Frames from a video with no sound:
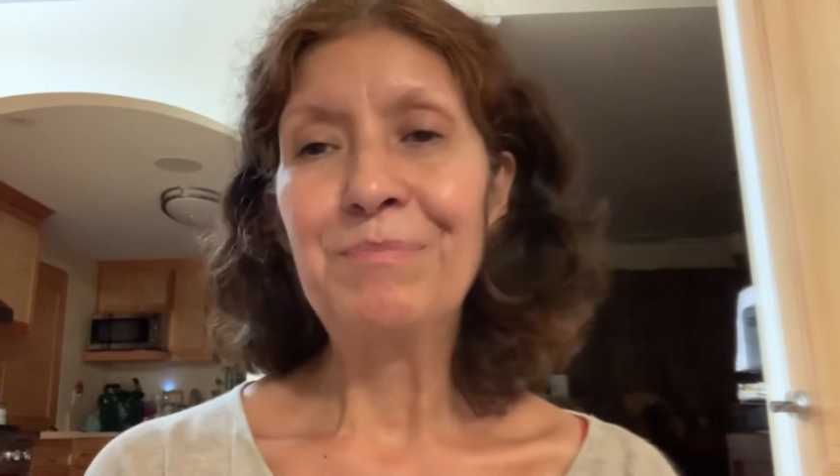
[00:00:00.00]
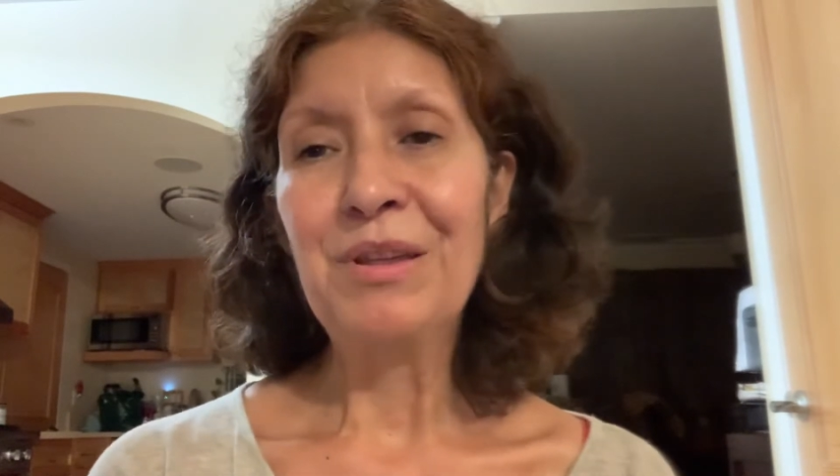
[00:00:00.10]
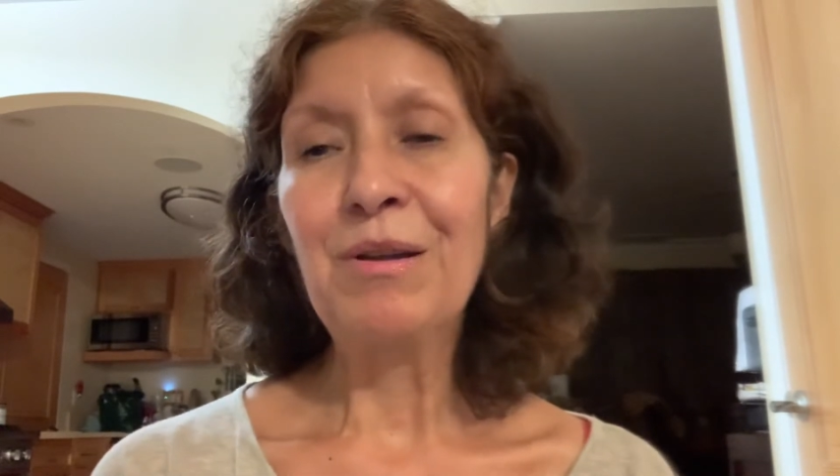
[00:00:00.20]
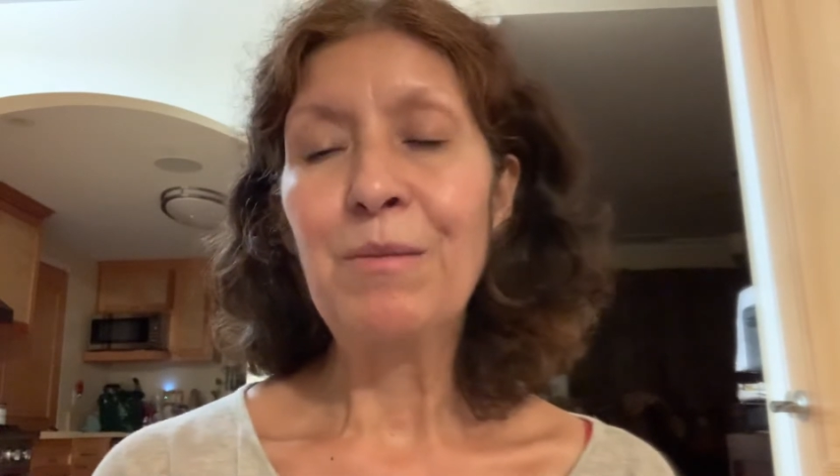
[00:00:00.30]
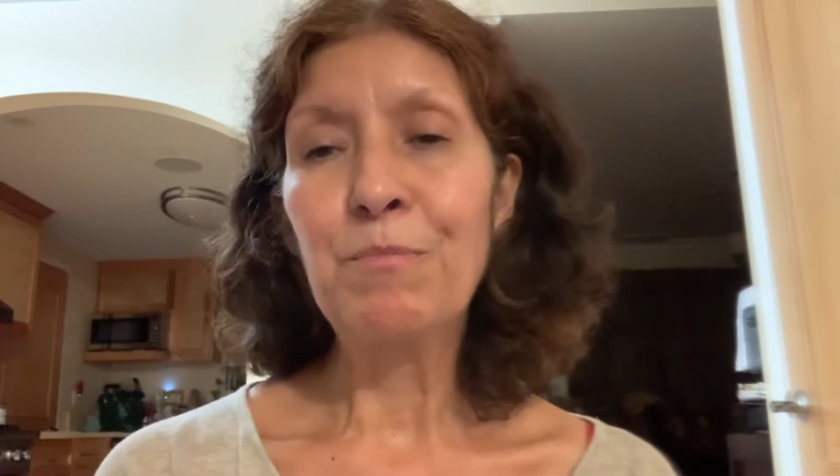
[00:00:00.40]

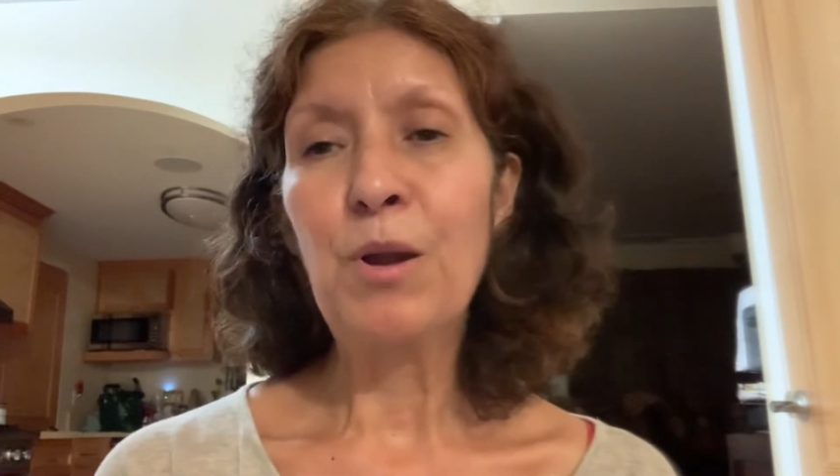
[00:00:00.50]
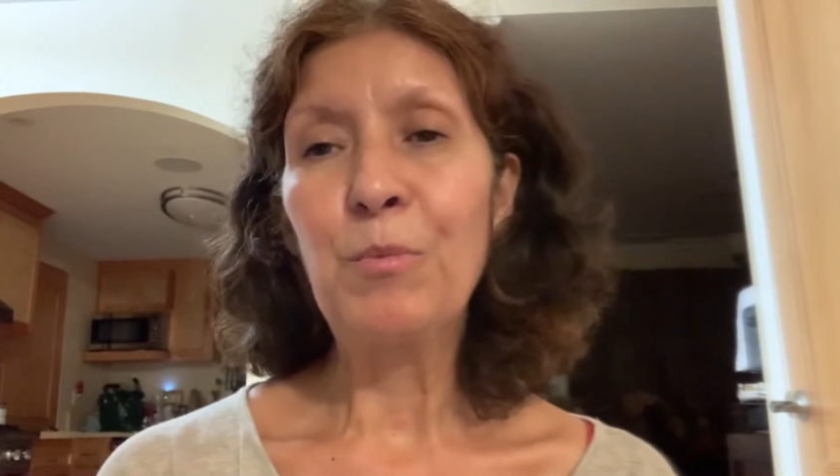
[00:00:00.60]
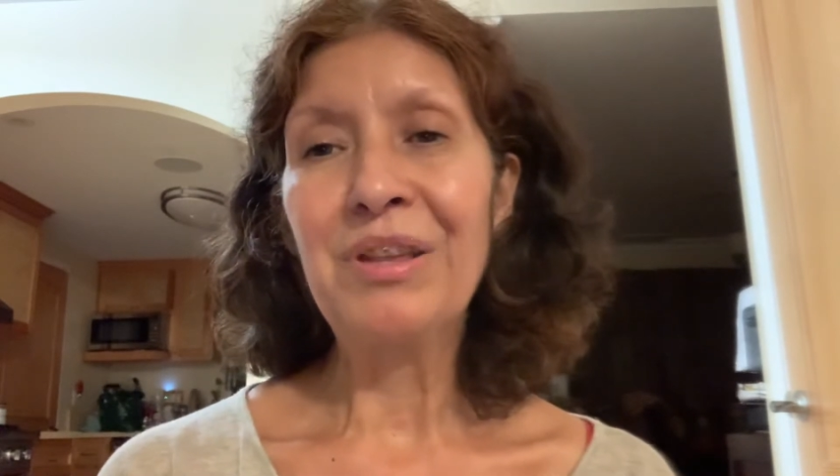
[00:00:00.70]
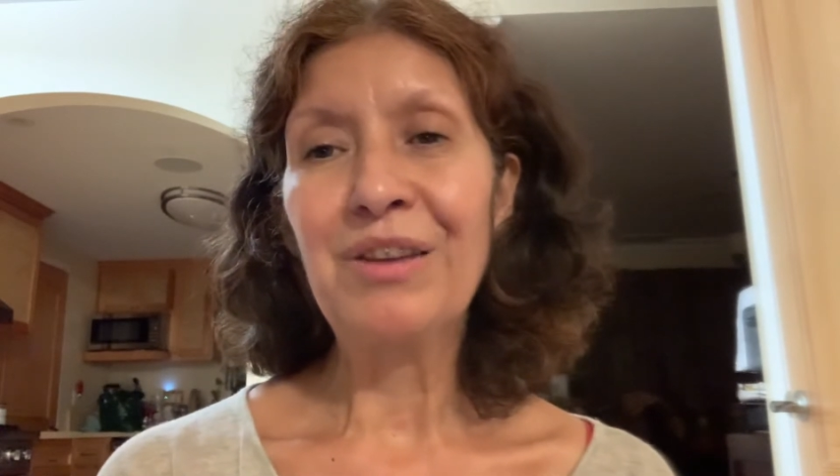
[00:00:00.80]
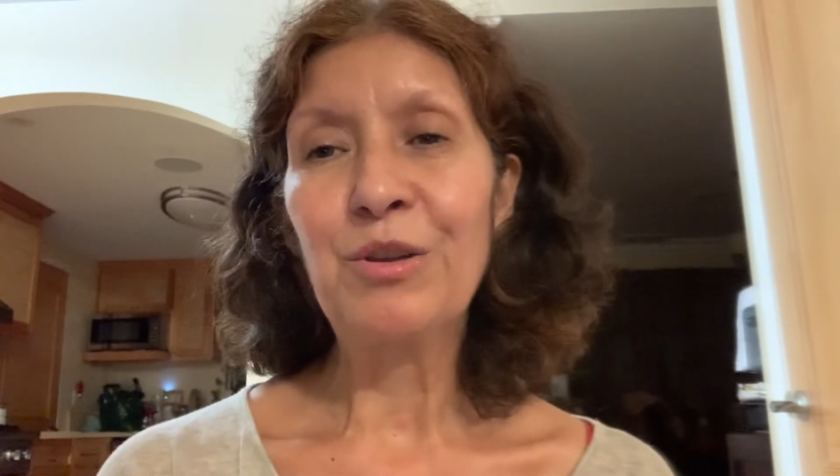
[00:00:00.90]
are
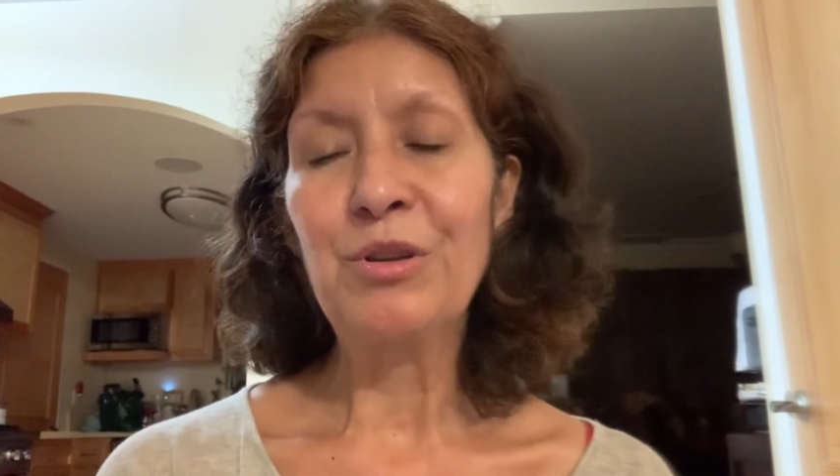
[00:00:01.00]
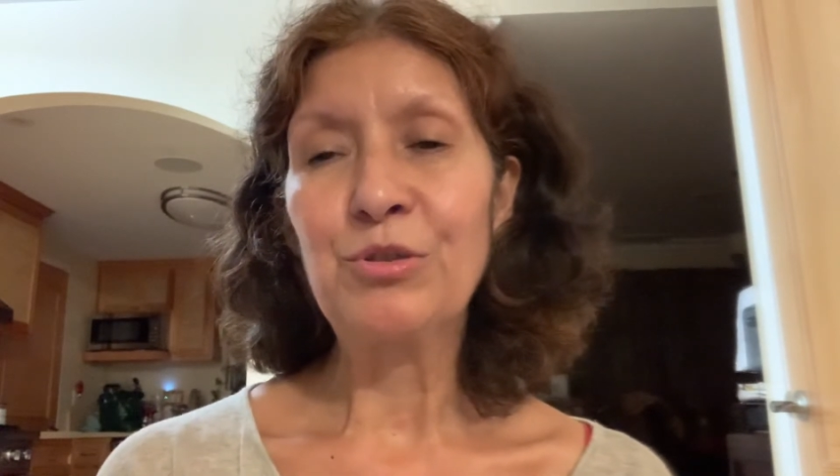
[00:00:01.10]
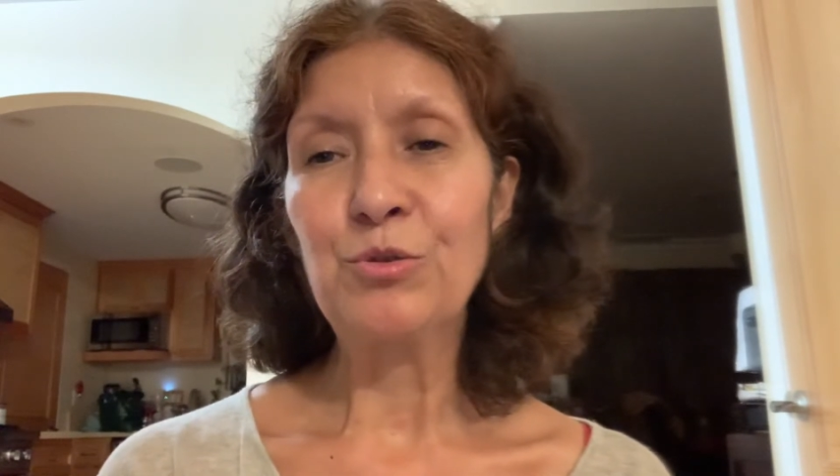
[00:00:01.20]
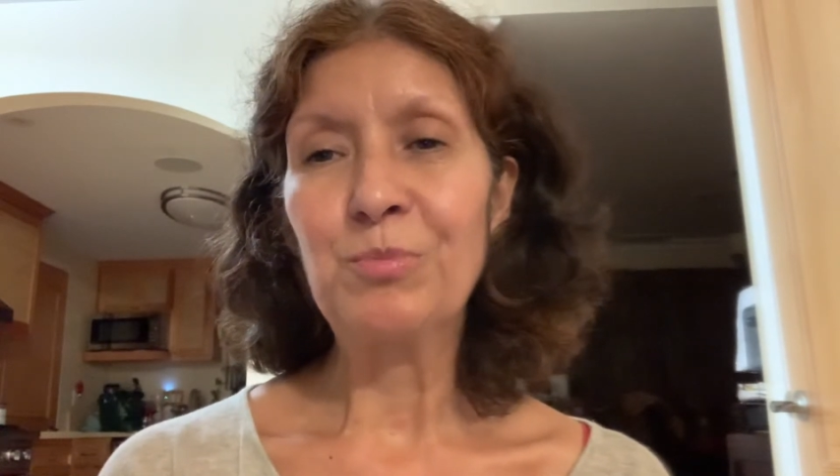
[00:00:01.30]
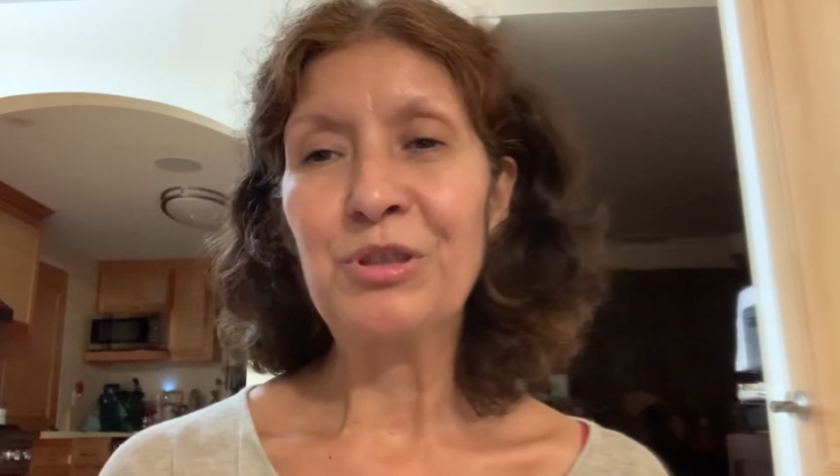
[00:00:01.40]
probably other
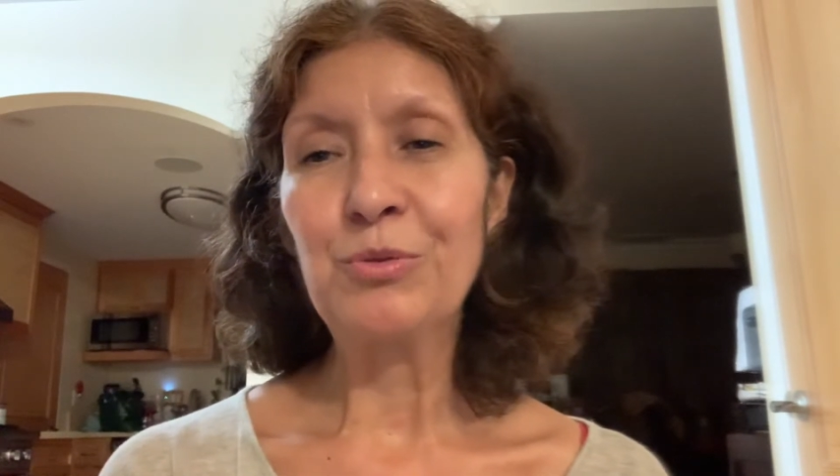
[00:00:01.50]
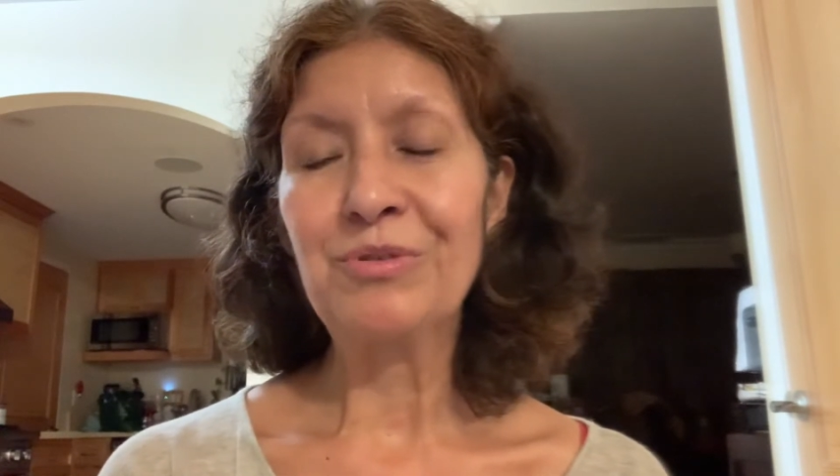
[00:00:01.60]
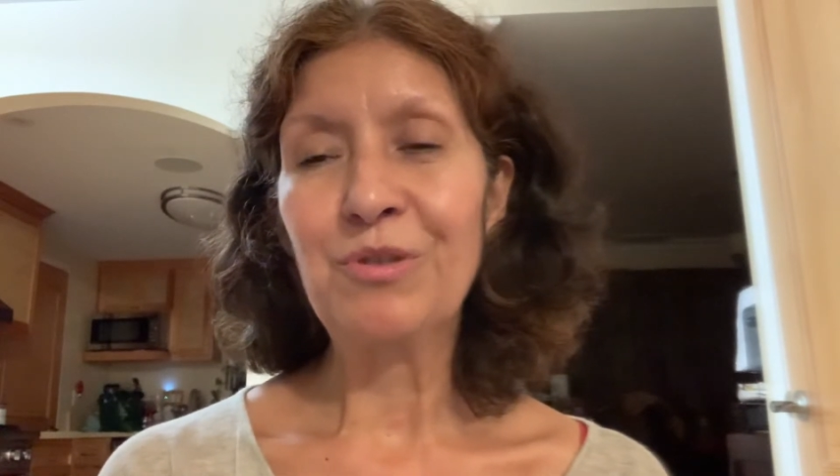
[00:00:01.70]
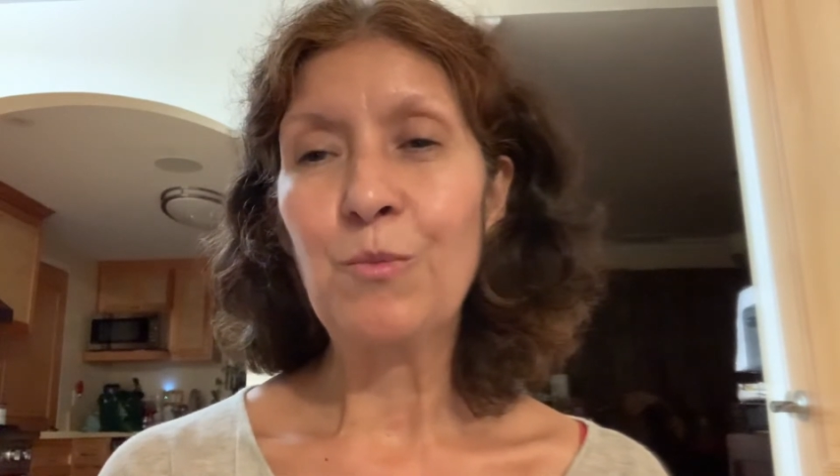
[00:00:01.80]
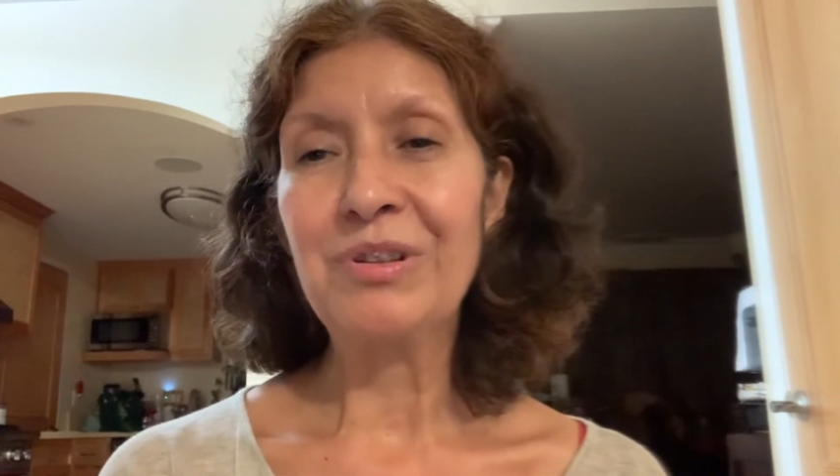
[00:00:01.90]
issues, but those
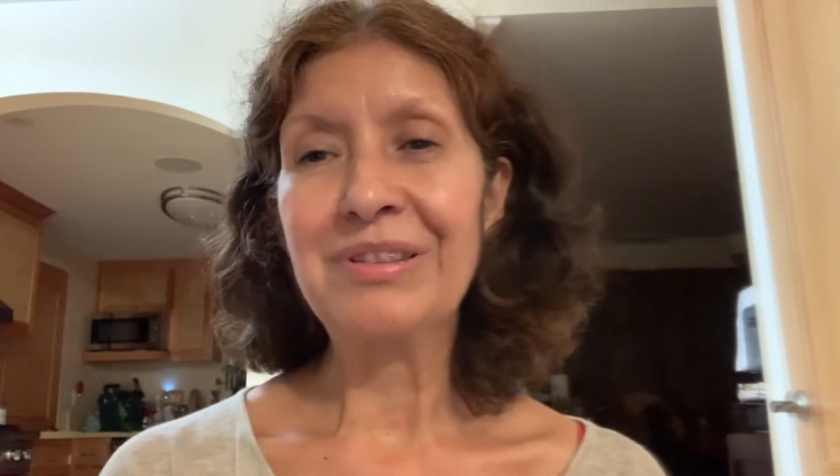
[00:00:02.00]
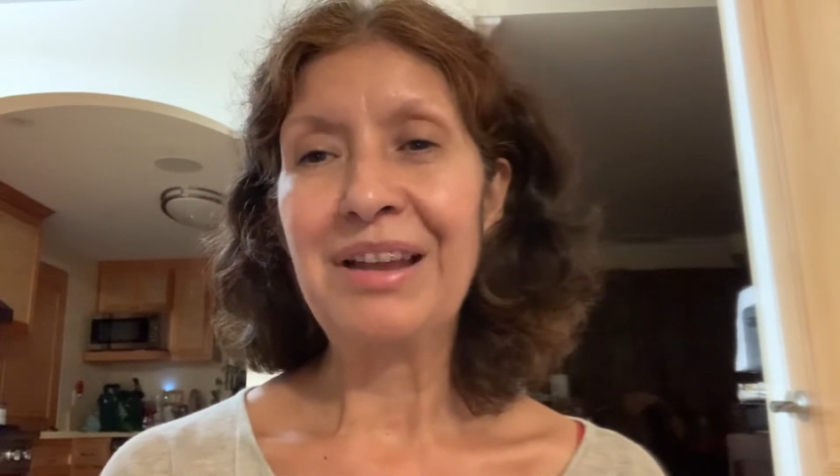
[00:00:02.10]
are the ones that I